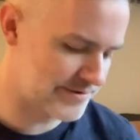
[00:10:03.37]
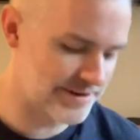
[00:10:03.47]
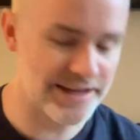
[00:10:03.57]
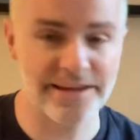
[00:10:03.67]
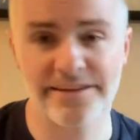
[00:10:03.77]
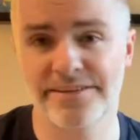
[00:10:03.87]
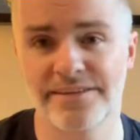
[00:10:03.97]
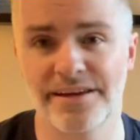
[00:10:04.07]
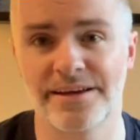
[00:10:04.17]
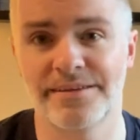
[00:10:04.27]
today
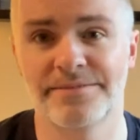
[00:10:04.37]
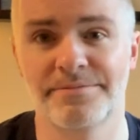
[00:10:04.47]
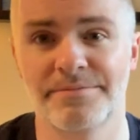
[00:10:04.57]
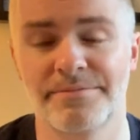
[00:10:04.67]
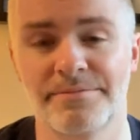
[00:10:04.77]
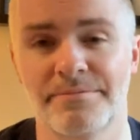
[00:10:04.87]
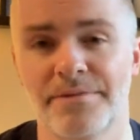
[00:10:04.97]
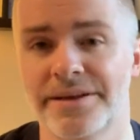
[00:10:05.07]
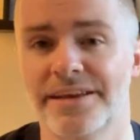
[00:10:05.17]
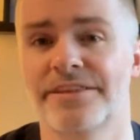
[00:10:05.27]
is uh,
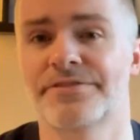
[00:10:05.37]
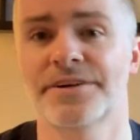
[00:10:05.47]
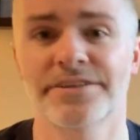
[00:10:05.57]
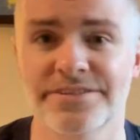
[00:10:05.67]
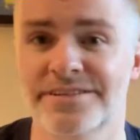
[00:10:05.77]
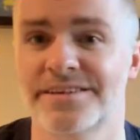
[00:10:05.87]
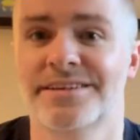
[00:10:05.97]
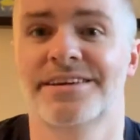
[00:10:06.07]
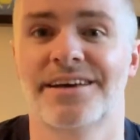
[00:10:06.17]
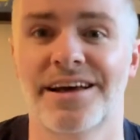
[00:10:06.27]
Monday the 1st.
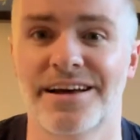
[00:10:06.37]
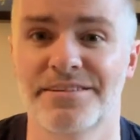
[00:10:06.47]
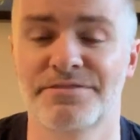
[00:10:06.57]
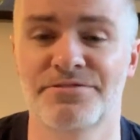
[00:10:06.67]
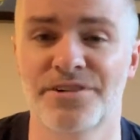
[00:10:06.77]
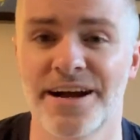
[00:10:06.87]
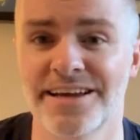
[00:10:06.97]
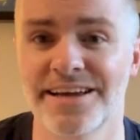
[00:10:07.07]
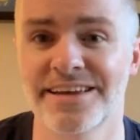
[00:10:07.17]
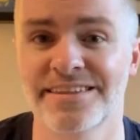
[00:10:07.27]
Uh,
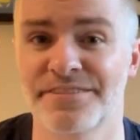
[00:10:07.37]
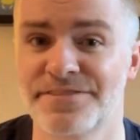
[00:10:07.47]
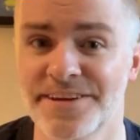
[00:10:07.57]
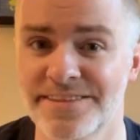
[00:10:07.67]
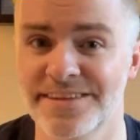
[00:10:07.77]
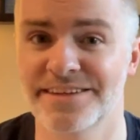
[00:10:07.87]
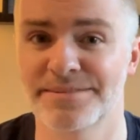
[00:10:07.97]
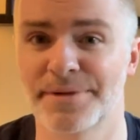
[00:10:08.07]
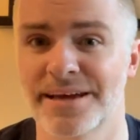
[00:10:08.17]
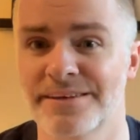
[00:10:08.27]
Friday the 5th
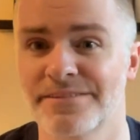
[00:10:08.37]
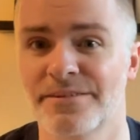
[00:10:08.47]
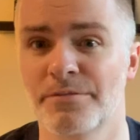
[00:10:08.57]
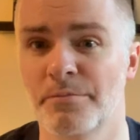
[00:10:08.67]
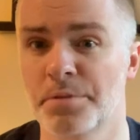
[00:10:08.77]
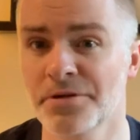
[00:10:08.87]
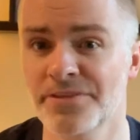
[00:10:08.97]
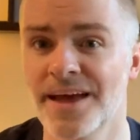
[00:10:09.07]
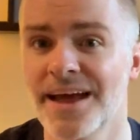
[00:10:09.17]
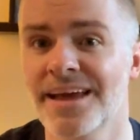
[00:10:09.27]
is my
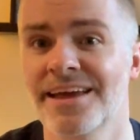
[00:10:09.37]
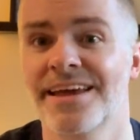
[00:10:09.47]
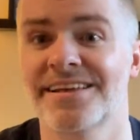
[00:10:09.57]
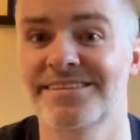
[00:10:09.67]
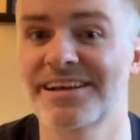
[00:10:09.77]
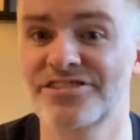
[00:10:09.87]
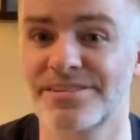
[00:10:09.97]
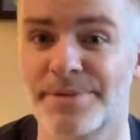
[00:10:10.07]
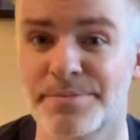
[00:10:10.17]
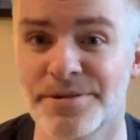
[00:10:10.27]
birthday. It's not
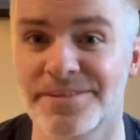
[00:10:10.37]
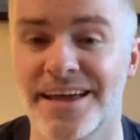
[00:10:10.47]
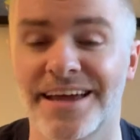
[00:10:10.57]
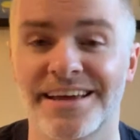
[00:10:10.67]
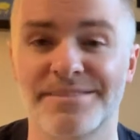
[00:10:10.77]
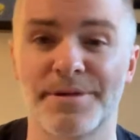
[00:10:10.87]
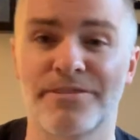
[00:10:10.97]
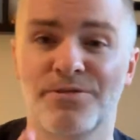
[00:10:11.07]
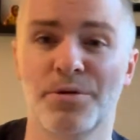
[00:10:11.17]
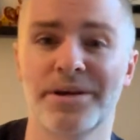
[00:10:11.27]
just my birthday, it's my
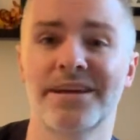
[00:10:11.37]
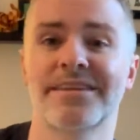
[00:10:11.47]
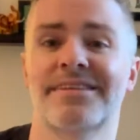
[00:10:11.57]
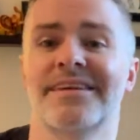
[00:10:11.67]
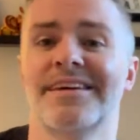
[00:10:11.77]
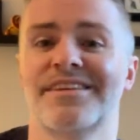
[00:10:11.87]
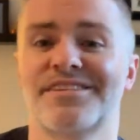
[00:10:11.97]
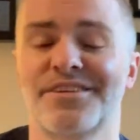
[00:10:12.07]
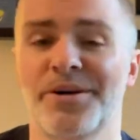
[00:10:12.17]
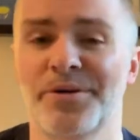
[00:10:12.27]
40th.
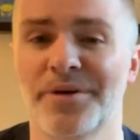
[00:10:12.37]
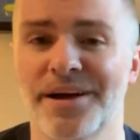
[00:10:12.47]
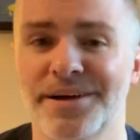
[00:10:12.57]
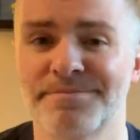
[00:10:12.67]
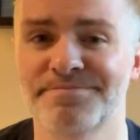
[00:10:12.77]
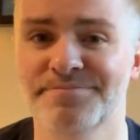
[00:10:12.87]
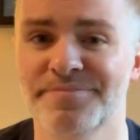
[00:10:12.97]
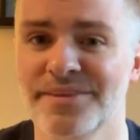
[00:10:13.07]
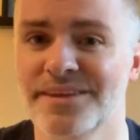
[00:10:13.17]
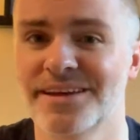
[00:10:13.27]
So um,
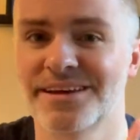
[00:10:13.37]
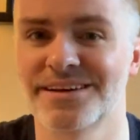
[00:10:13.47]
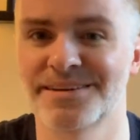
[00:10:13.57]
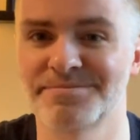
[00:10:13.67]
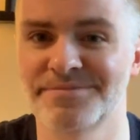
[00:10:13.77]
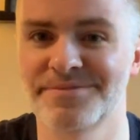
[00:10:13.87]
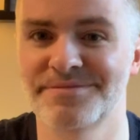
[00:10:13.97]
I'm